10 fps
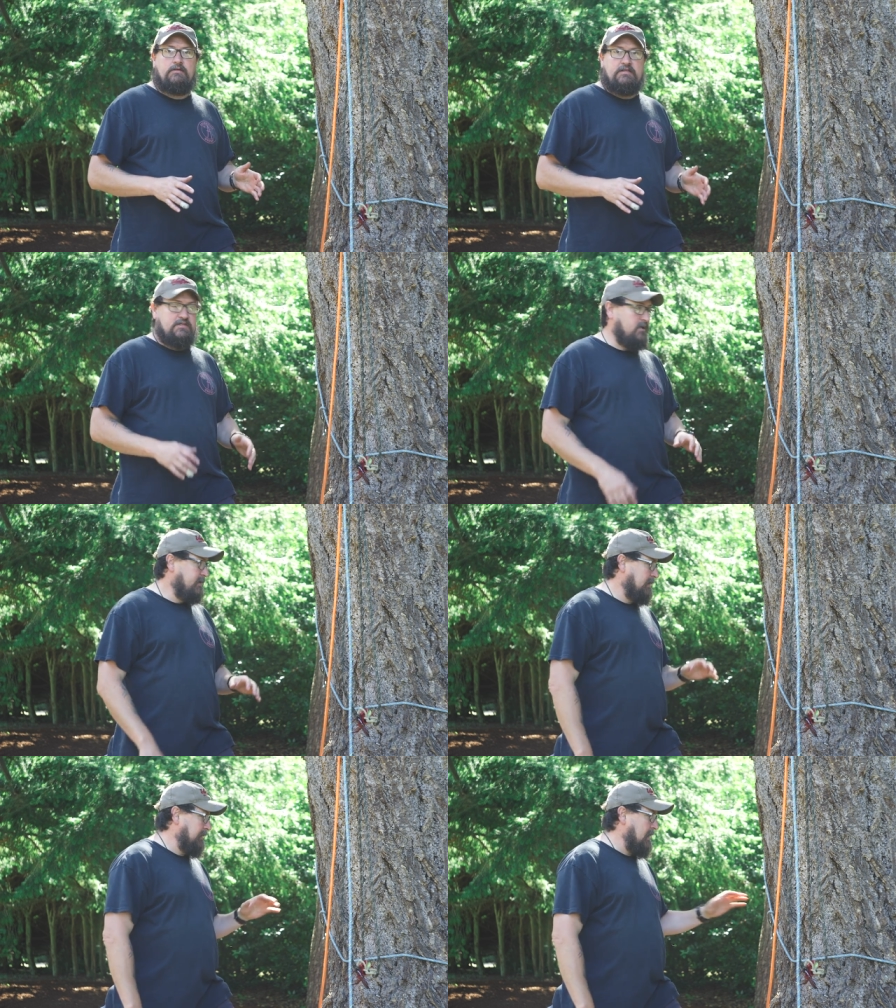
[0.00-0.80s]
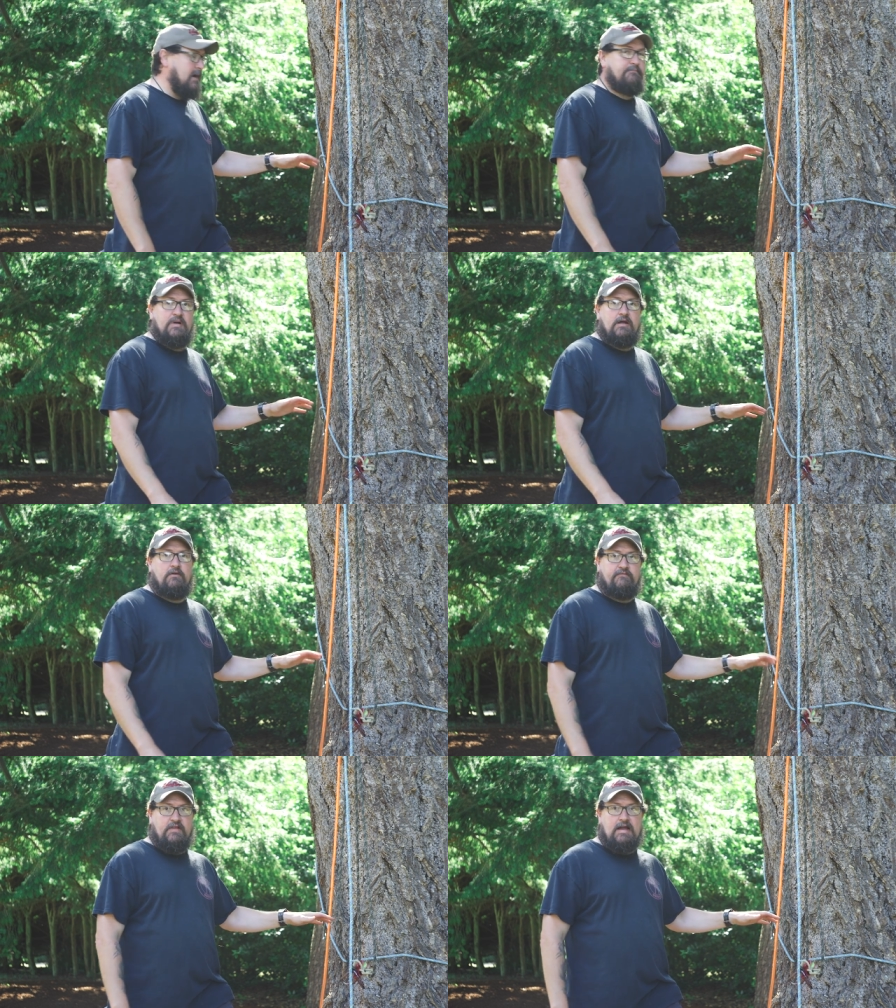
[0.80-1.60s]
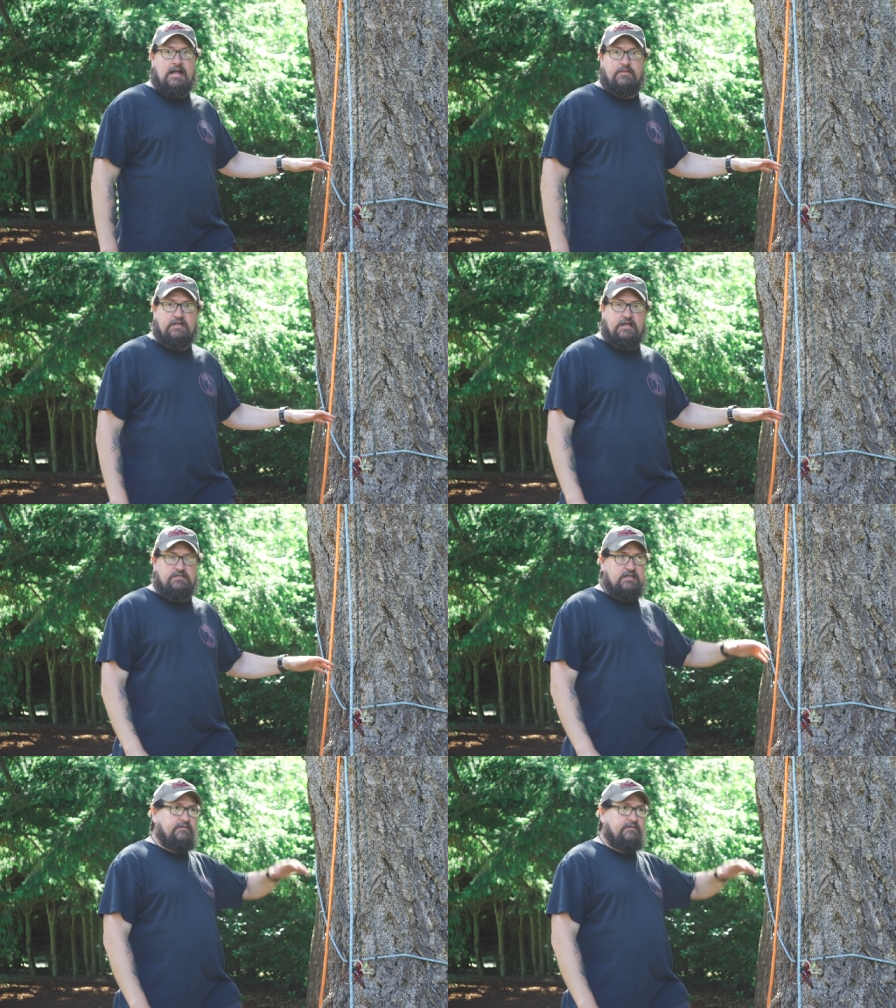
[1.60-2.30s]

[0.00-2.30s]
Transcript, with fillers: is going to be a lot better for that application.